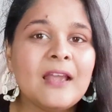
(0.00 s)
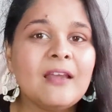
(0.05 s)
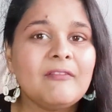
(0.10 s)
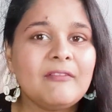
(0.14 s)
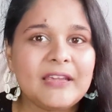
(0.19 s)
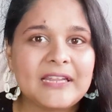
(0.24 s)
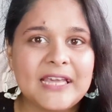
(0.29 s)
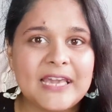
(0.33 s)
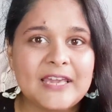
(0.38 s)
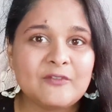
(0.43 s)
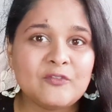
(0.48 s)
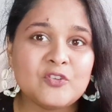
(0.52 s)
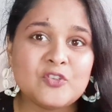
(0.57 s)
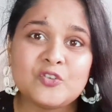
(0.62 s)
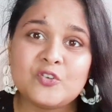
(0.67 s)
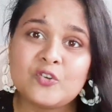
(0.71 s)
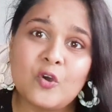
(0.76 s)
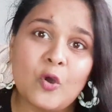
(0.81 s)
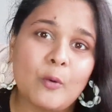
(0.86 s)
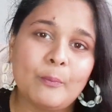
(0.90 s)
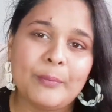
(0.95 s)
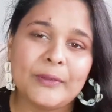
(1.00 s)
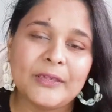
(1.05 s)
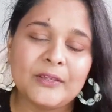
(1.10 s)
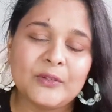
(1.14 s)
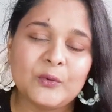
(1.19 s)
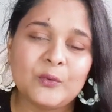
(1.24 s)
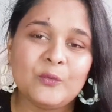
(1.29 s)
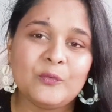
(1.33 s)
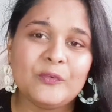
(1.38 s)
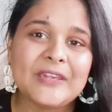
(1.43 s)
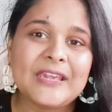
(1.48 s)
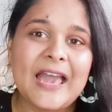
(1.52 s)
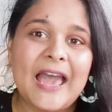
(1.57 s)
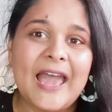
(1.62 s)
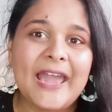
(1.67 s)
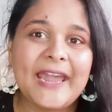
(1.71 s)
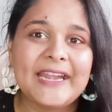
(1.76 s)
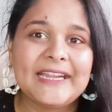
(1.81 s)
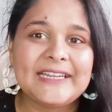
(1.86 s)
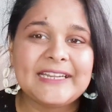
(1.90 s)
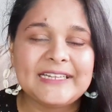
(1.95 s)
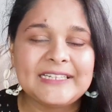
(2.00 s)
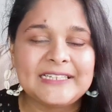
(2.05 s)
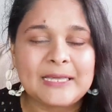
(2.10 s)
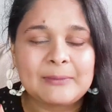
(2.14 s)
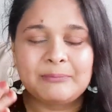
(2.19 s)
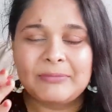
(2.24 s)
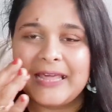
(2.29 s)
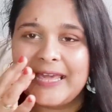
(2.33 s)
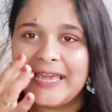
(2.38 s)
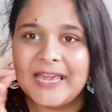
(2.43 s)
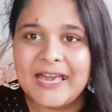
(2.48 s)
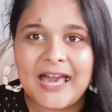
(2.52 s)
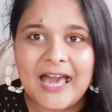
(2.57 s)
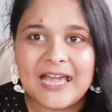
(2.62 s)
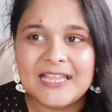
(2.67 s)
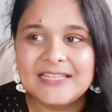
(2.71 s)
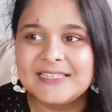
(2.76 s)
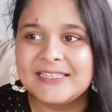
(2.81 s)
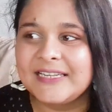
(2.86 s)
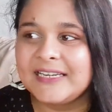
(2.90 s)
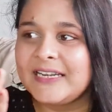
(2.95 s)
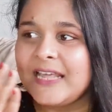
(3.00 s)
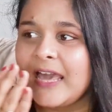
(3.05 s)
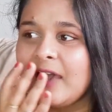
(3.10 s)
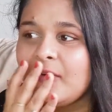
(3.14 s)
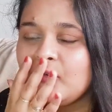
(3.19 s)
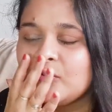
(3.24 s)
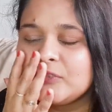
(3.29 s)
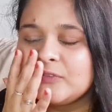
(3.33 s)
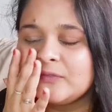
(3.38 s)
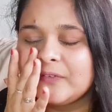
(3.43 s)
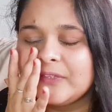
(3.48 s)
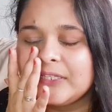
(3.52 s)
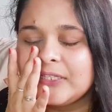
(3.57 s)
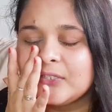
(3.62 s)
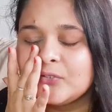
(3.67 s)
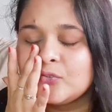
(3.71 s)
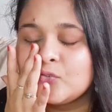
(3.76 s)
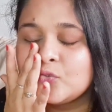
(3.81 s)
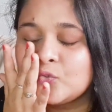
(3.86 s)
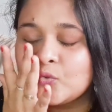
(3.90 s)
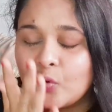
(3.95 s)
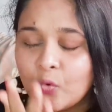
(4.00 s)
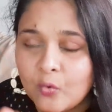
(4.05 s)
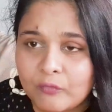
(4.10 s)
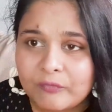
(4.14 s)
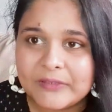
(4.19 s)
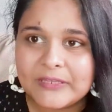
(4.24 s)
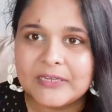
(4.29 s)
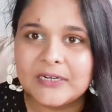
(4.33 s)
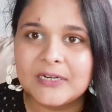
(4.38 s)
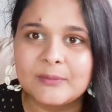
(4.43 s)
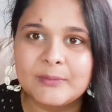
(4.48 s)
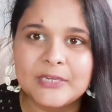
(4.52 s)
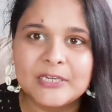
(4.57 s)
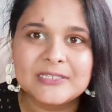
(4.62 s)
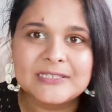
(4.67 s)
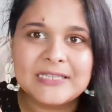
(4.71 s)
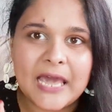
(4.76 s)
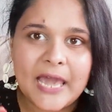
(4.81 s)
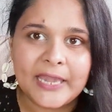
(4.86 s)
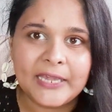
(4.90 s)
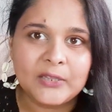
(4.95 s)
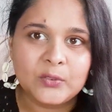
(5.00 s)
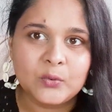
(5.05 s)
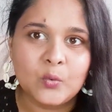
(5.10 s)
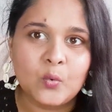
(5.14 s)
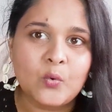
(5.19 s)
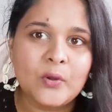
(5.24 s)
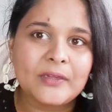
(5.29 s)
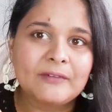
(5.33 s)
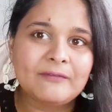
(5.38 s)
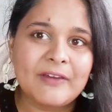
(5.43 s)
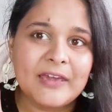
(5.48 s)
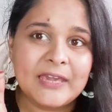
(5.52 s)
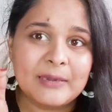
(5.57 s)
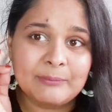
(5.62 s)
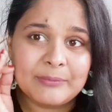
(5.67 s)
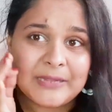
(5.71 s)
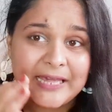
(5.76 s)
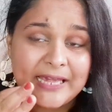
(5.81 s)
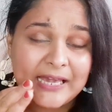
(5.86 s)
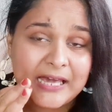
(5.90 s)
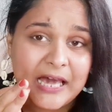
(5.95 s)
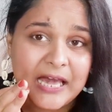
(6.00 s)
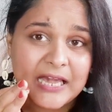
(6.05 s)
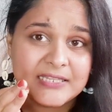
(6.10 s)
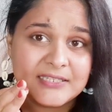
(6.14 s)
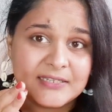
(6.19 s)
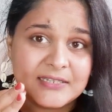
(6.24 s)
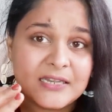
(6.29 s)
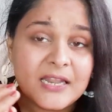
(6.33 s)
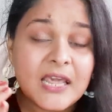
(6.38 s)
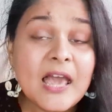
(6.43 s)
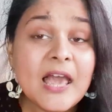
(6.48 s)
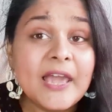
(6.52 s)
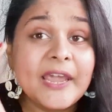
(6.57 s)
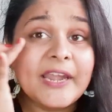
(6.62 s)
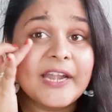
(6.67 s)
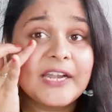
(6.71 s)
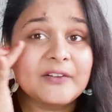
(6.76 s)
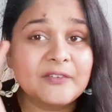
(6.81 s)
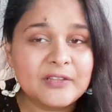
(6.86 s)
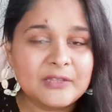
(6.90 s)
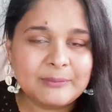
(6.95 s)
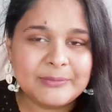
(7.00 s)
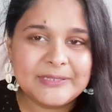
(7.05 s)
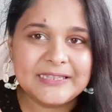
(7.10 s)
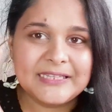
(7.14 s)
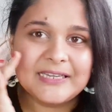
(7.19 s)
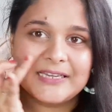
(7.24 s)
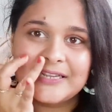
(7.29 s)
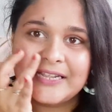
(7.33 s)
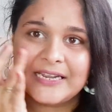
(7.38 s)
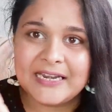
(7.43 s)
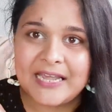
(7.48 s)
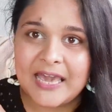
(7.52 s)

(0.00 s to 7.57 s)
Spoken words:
when I was dropping UV I didn't apply kajal, and I was feeling so weird because I know if I apply kajal it will be there and